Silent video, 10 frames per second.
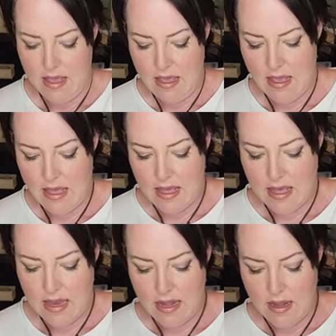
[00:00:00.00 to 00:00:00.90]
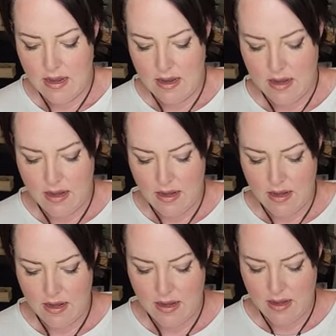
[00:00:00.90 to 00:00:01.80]
And
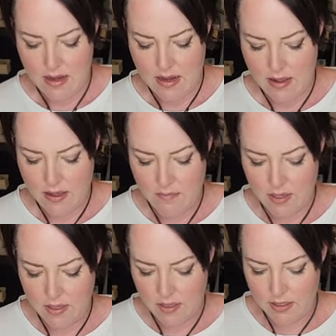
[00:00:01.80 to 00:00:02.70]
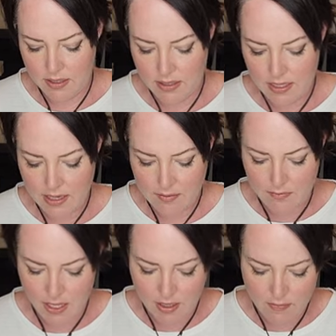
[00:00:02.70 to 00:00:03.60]
I'm gonna
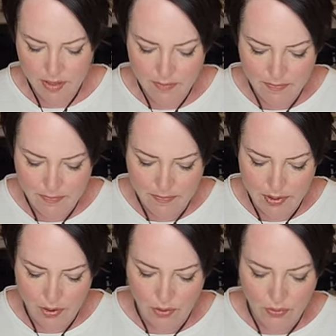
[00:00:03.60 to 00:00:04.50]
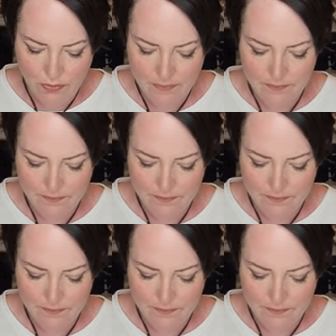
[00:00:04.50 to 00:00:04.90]
take my bow.